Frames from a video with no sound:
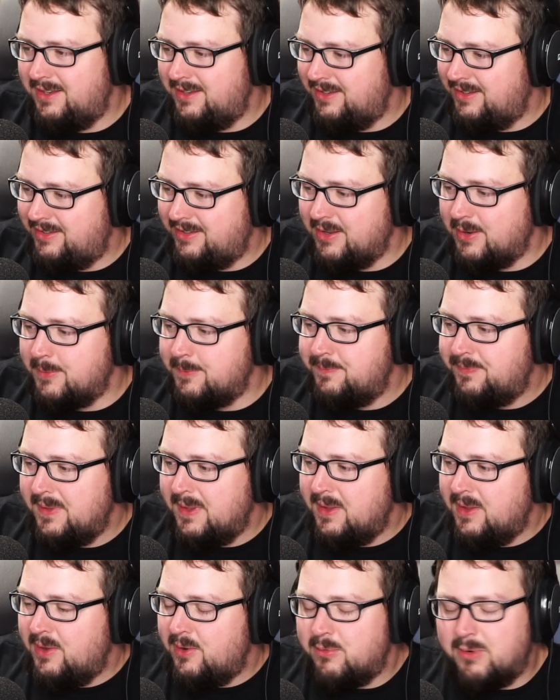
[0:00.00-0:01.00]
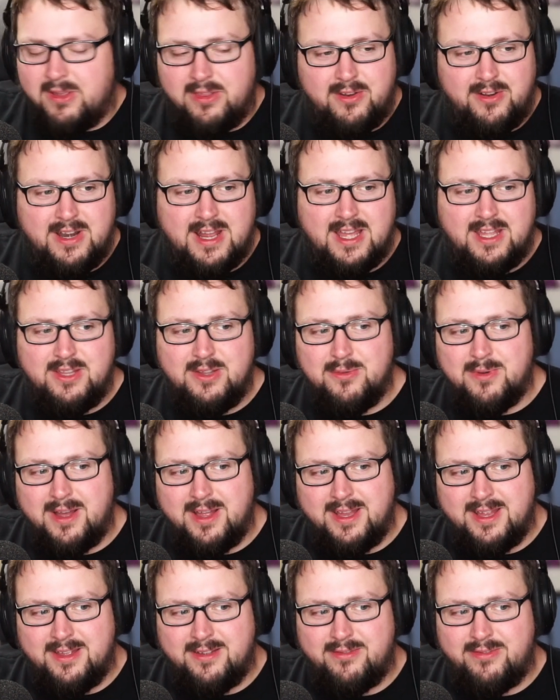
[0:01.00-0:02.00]
So whether or not you
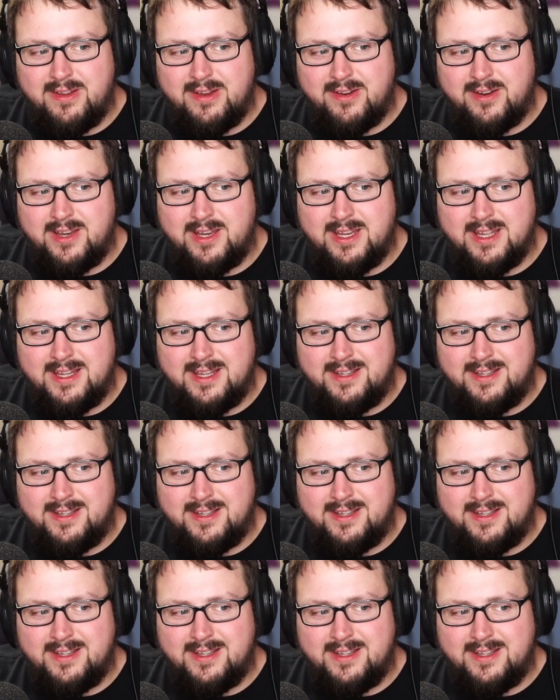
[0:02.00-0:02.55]
want a very,